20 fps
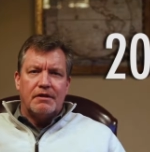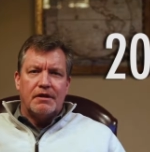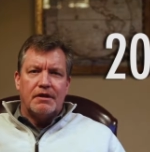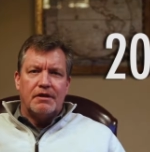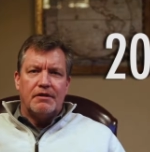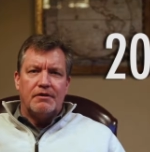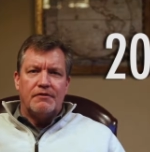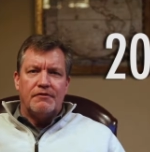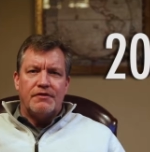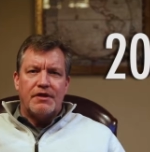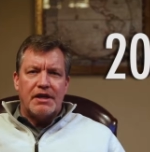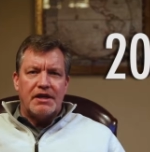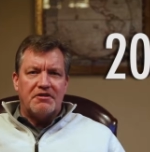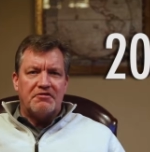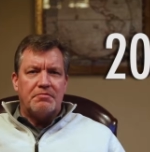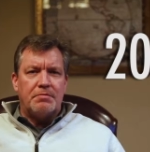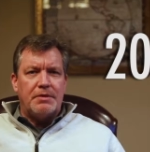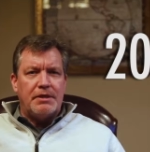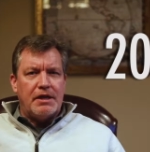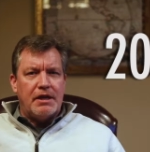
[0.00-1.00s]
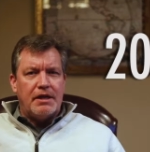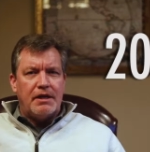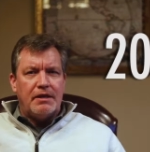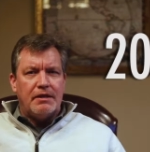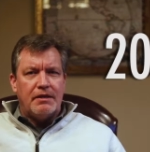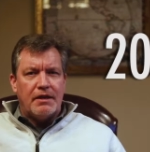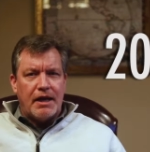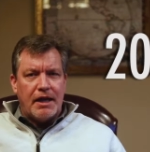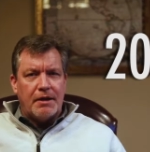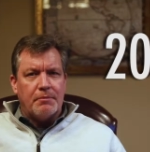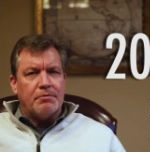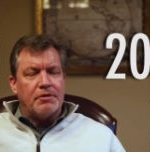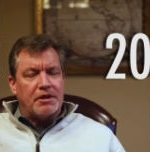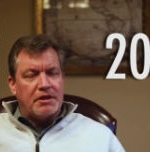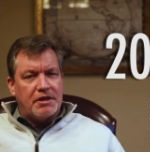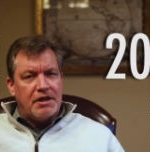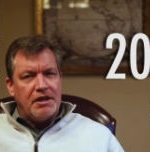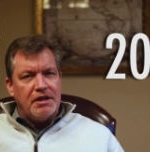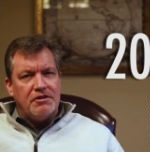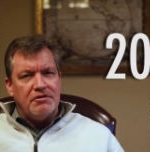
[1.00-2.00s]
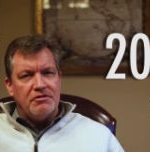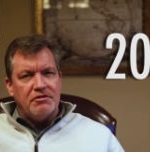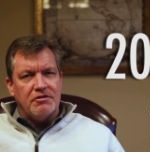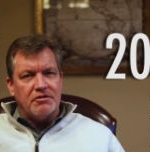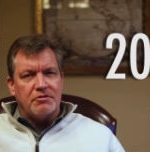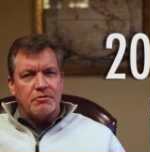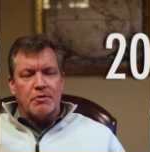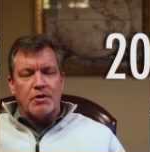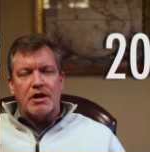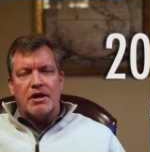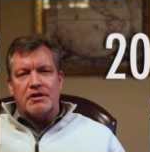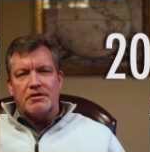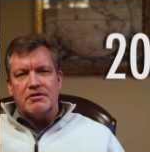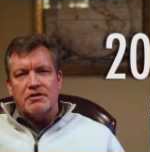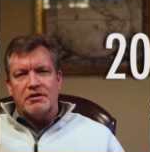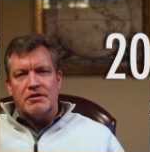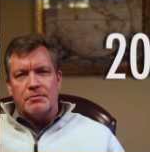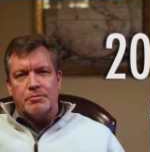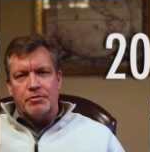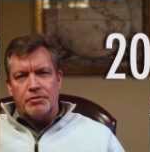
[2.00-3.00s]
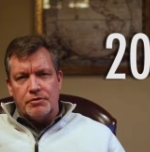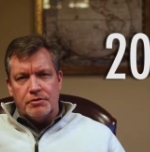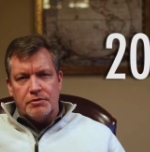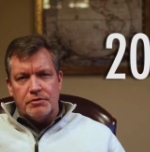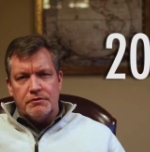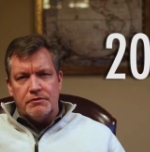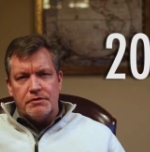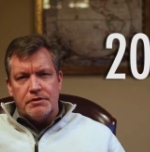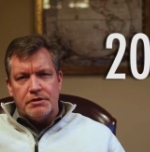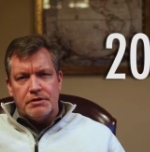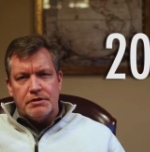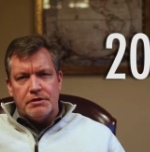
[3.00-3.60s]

of SBA applications were actually approved.